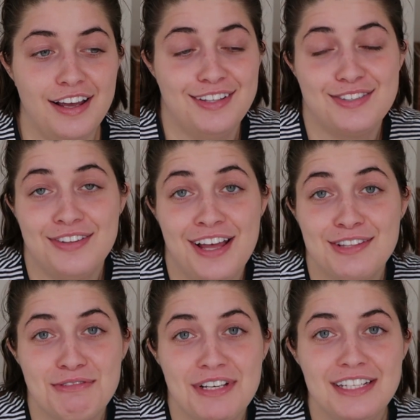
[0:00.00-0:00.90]
And so
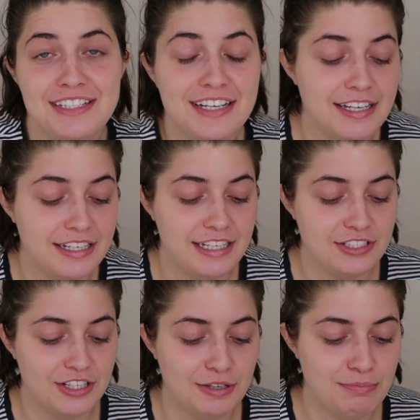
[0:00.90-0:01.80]
that's what he did. And he
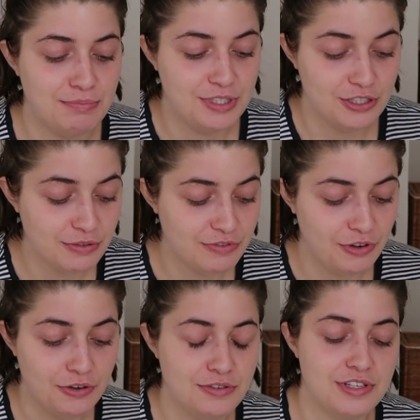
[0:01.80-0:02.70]
took
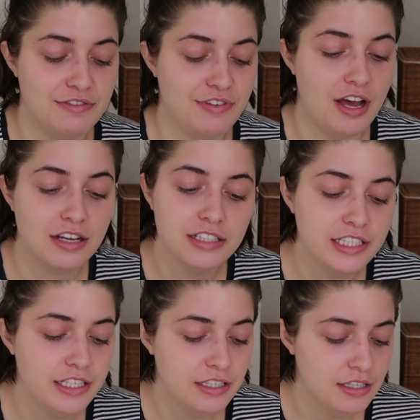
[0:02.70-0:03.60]
photos of
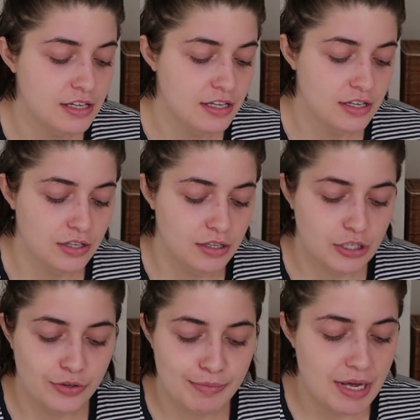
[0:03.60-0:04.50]
ugly
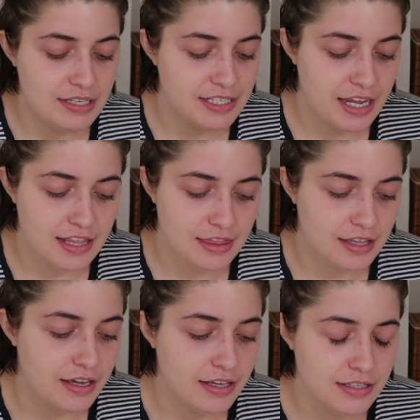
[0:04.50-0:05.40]
or mundane
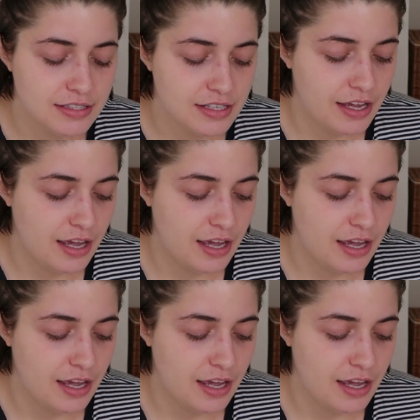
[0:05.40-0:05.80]
things.